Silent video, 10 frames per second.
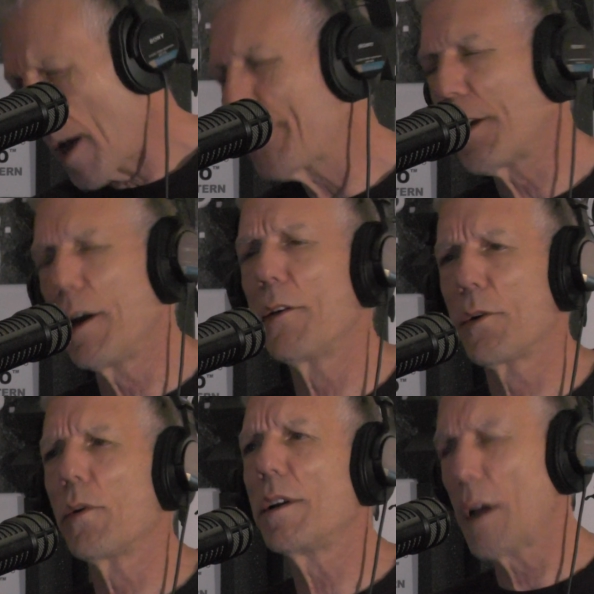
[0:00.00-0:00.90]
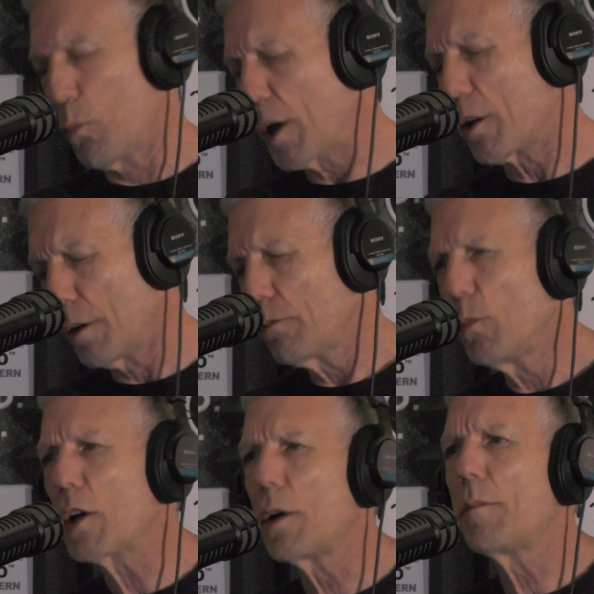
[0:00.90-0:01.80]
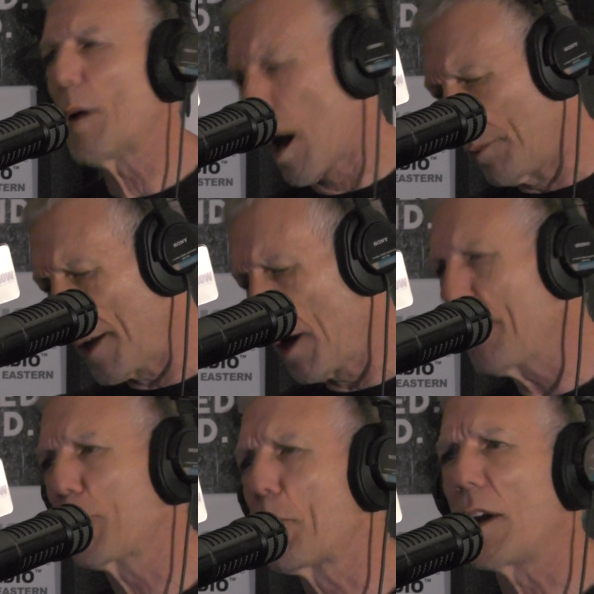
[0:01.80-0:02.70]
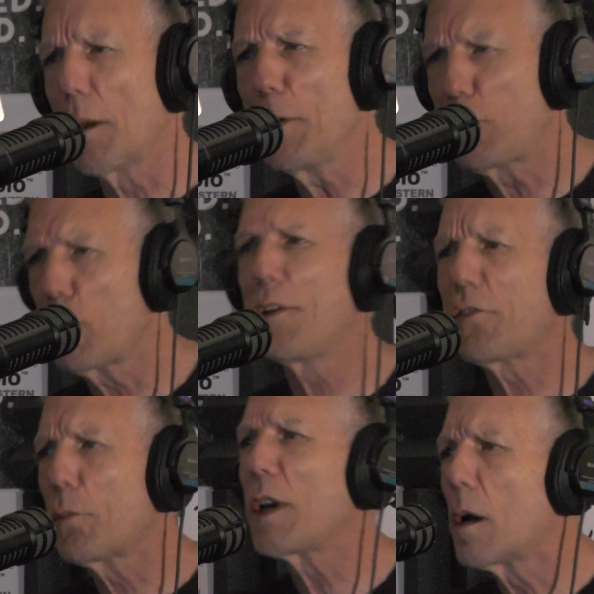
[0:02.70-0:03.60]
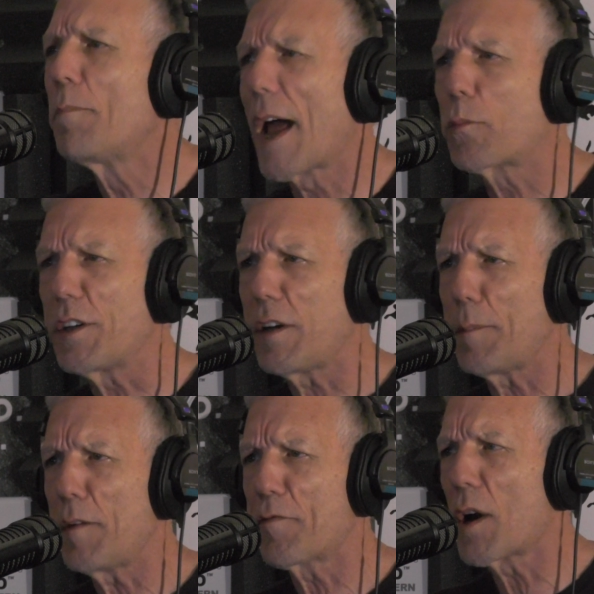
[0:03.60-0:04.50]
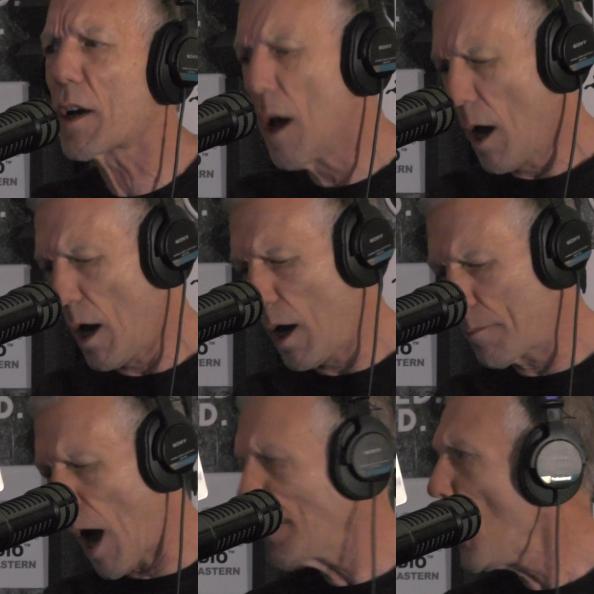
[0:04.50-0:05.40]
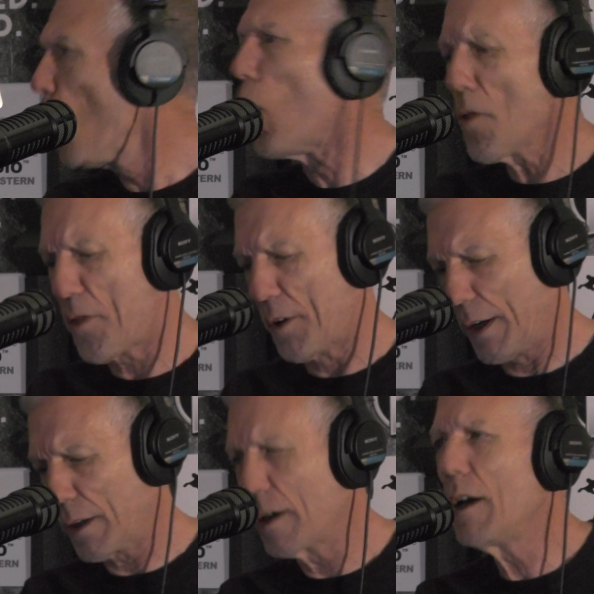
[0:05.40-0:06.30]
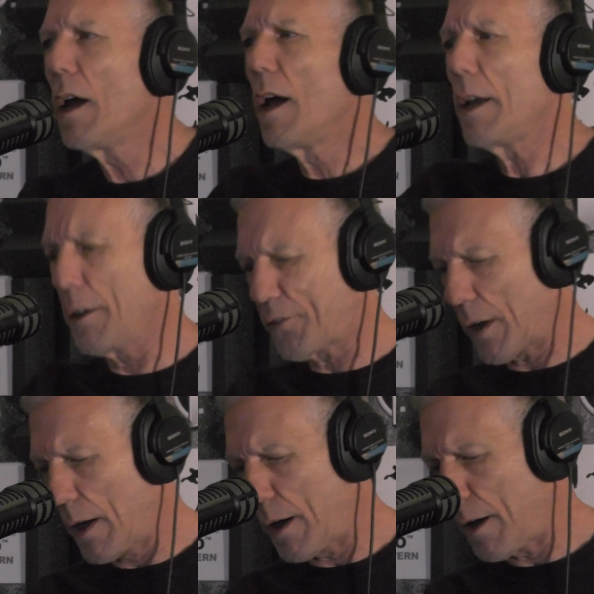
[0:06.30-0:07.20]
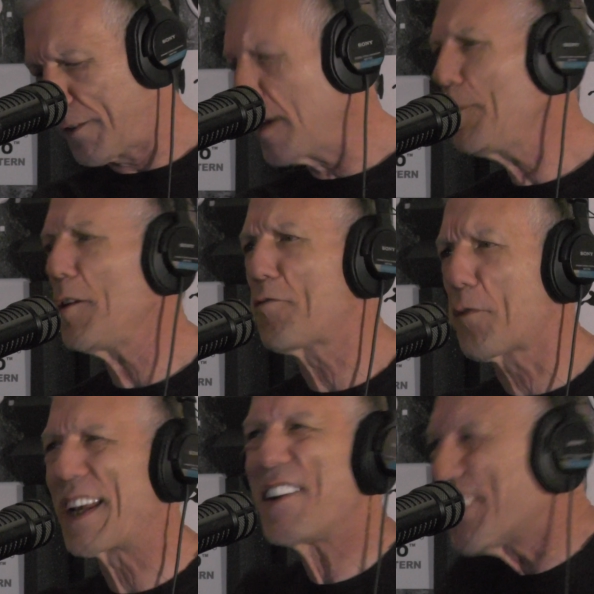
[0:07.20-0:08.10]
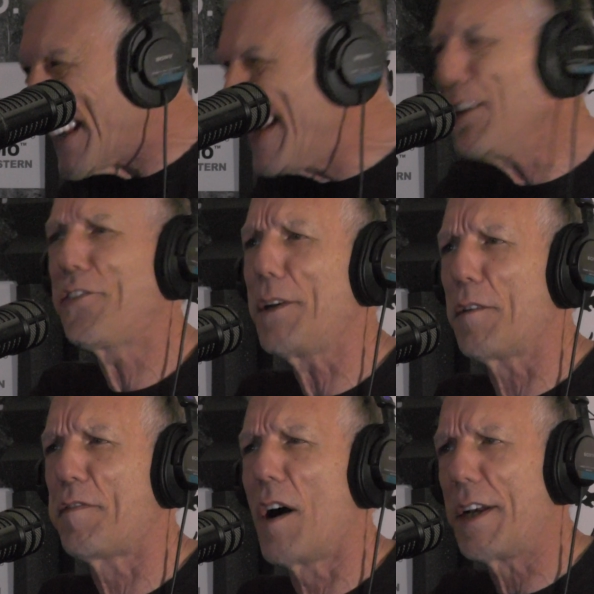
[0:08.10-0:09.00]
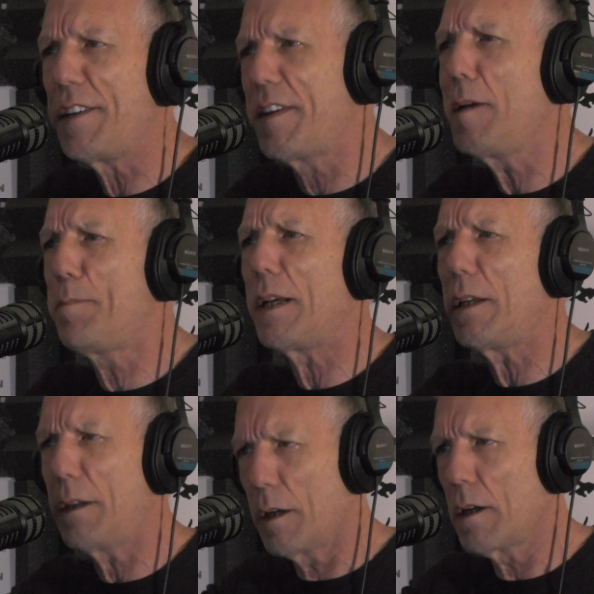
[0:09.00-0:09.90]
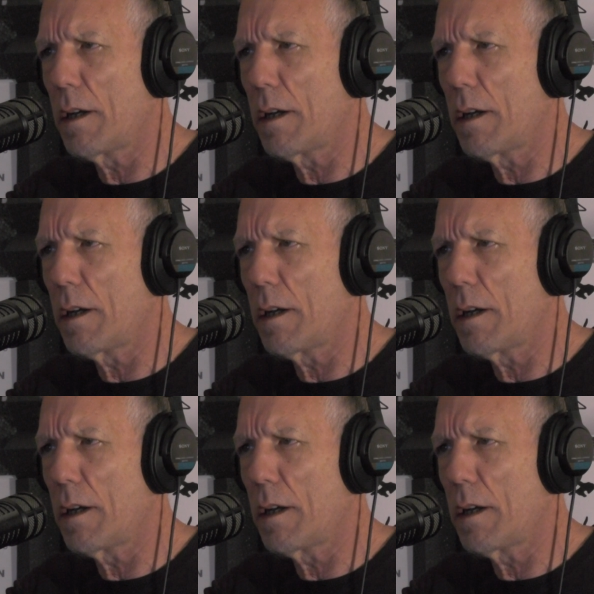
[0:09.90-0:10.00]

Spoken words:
It's another. Yeah, we could. But I'm late on this break. Let me do this, and we come back with DB Frick. I know one thing. It's DB Frick is easy to find. DB